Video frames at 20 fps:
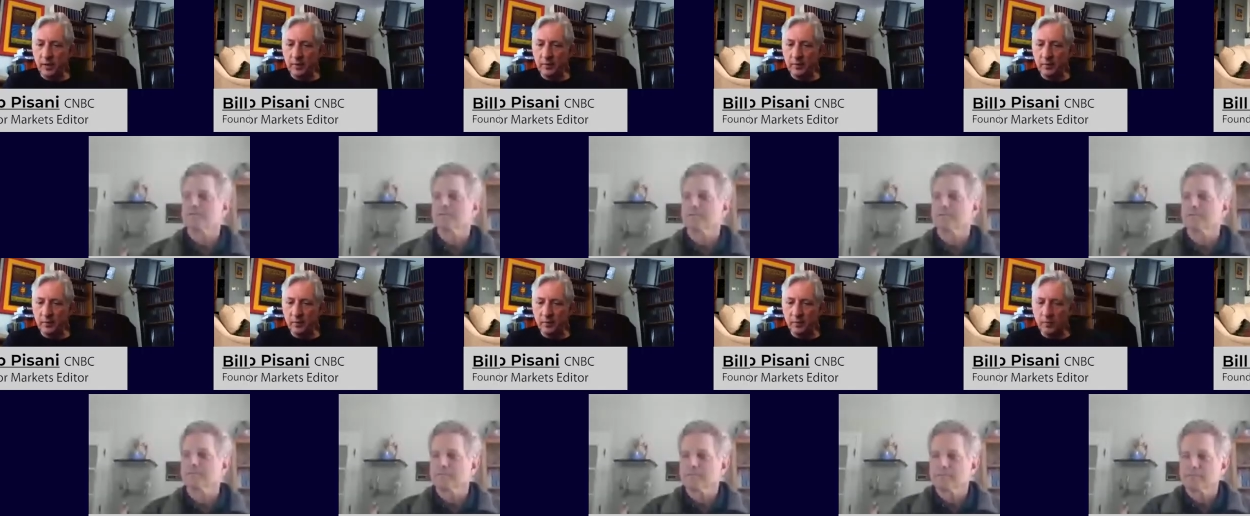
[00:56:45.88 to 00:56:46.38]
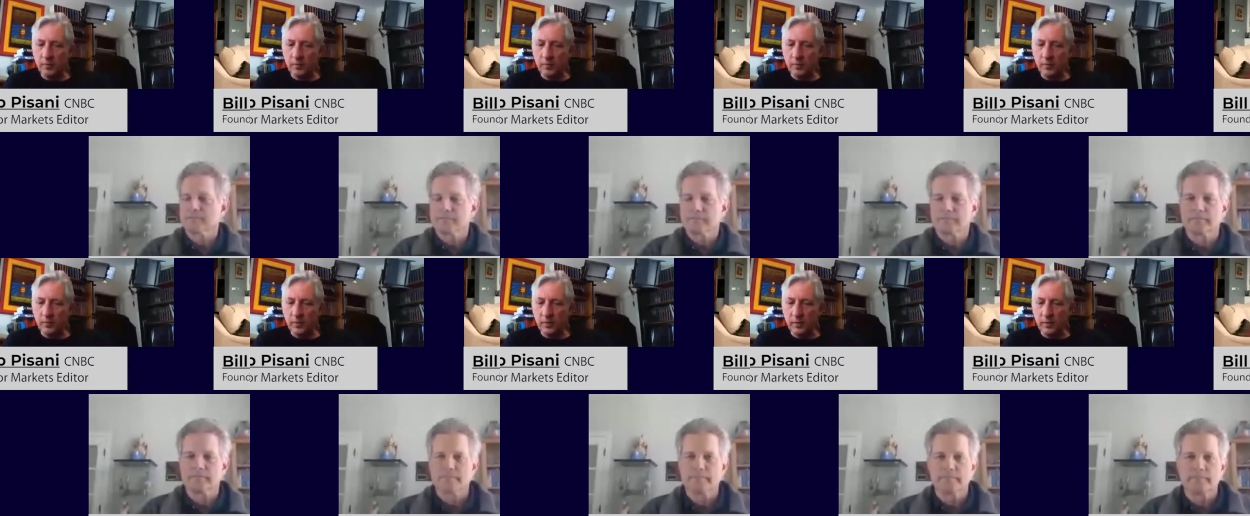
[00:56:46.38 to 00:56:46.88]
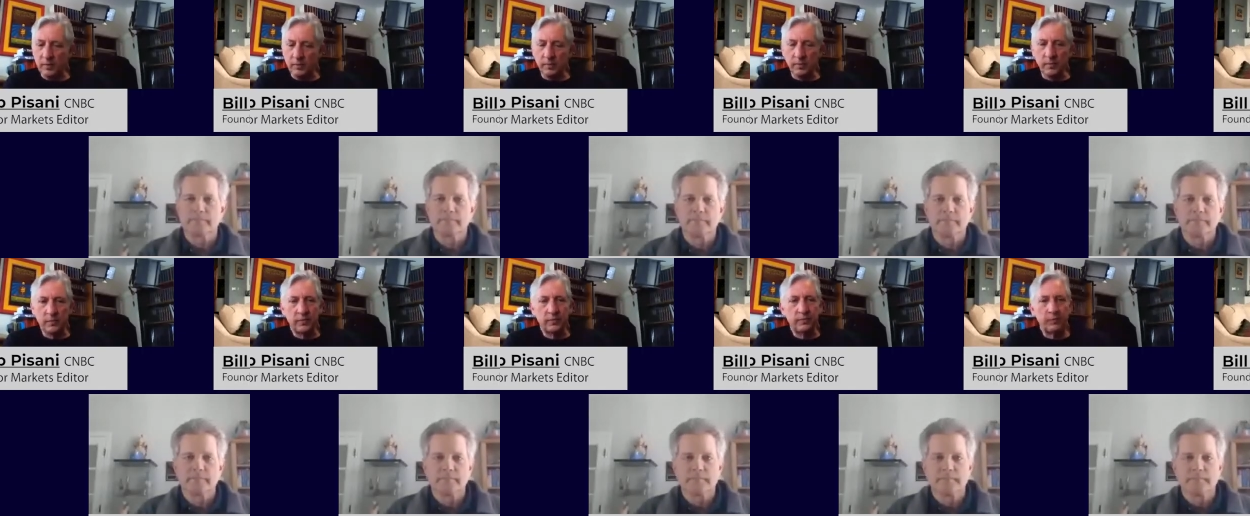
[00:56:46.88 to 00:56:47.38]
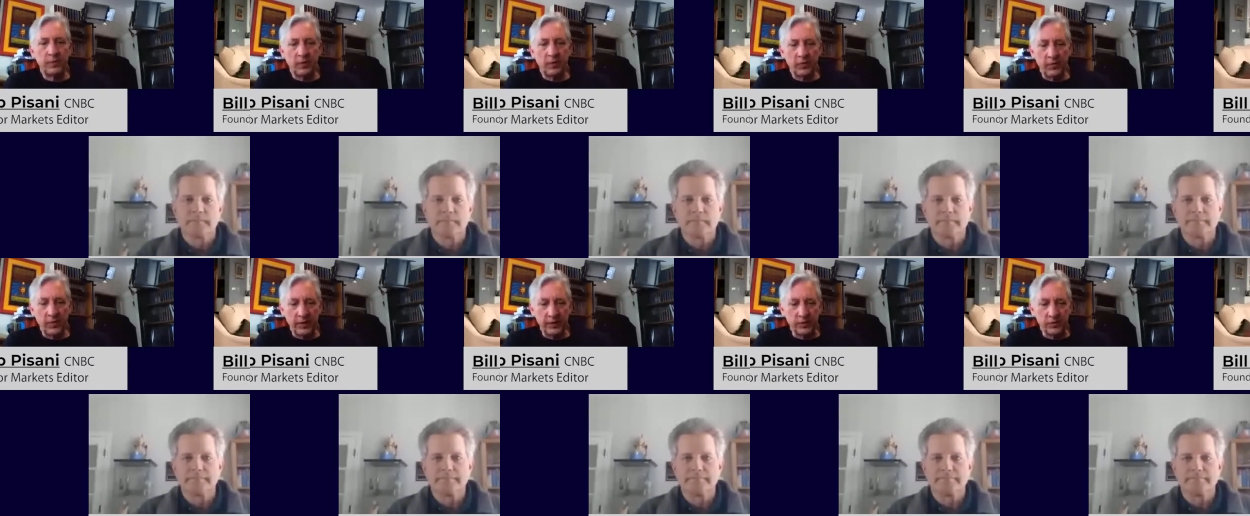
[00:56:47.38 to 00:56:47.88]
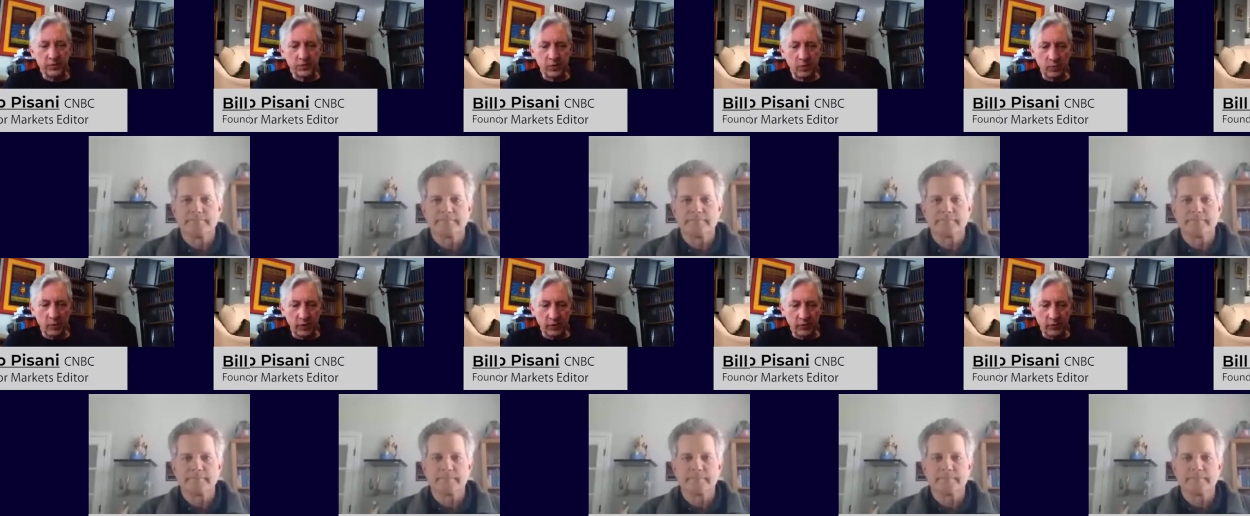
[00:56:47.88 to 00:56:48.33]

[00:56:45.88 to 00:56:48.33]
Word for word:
Speaker 1: uh, Bill, thank you so